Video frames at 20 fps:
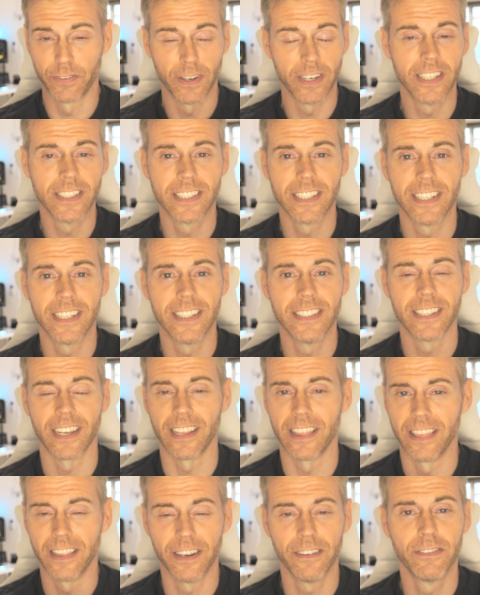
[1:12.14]
fun as it is,
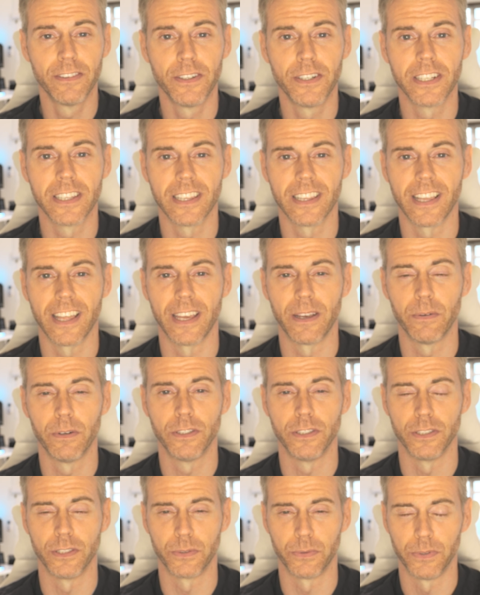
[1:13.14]
I love learning the
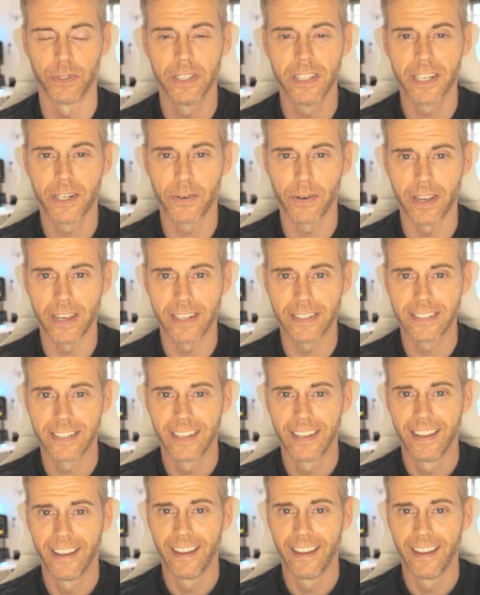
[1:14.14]
language. It's really great.